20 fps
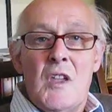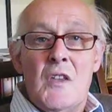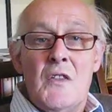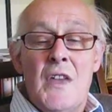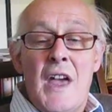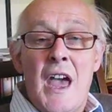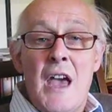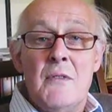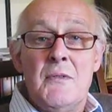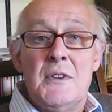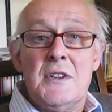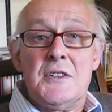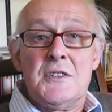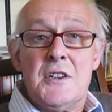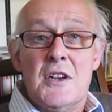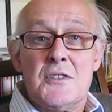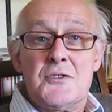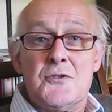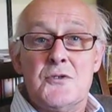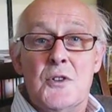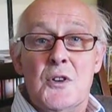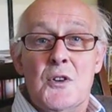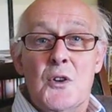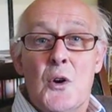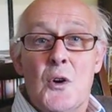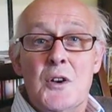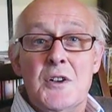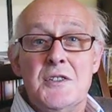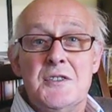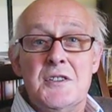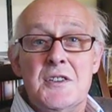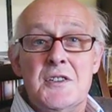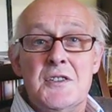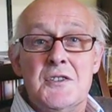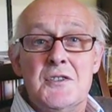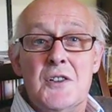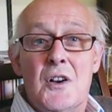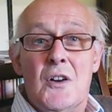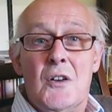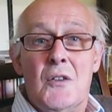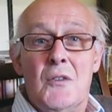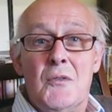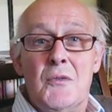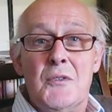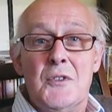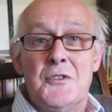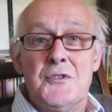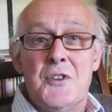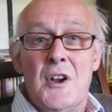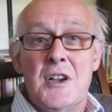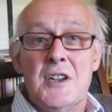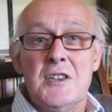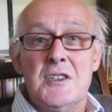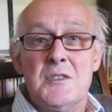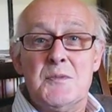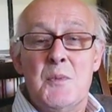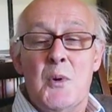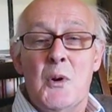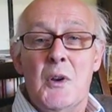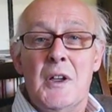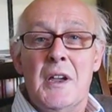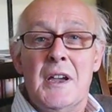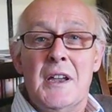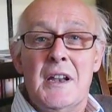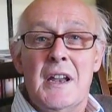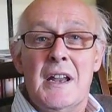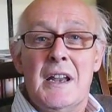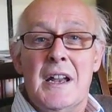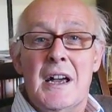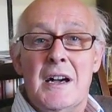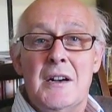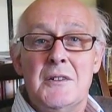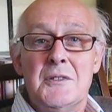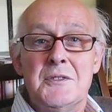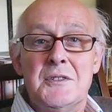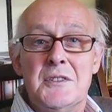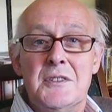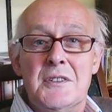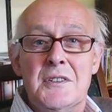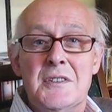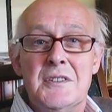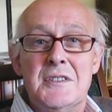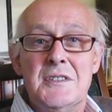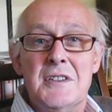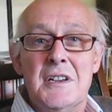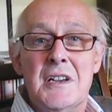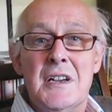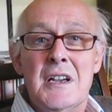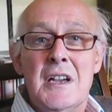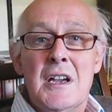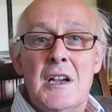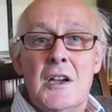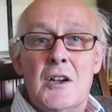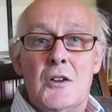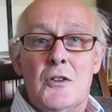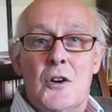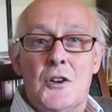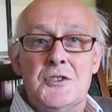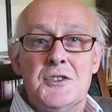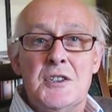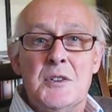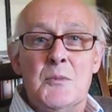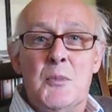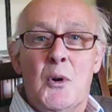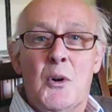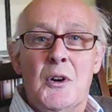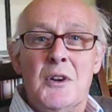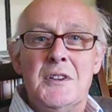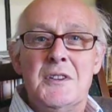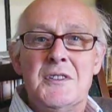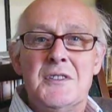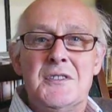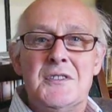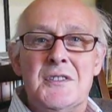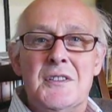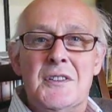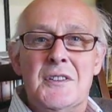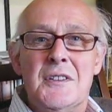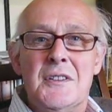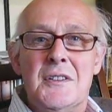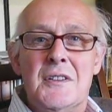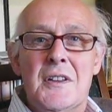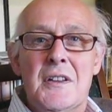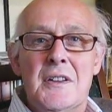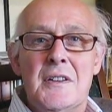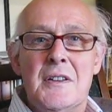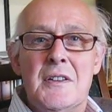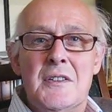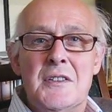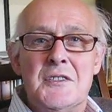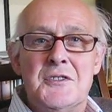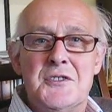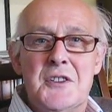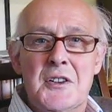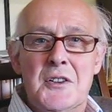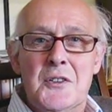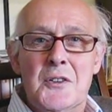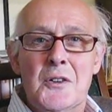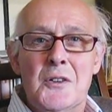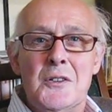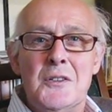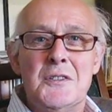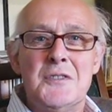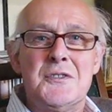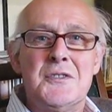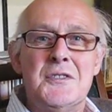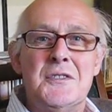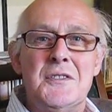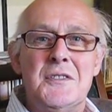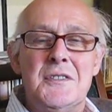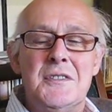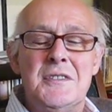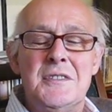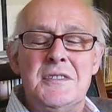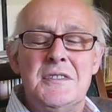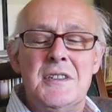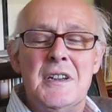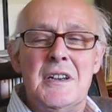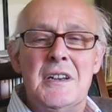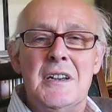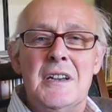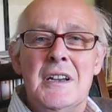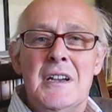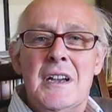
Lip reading: heavy industrial noises of the trains pulling in and out and crossing points and the signals and the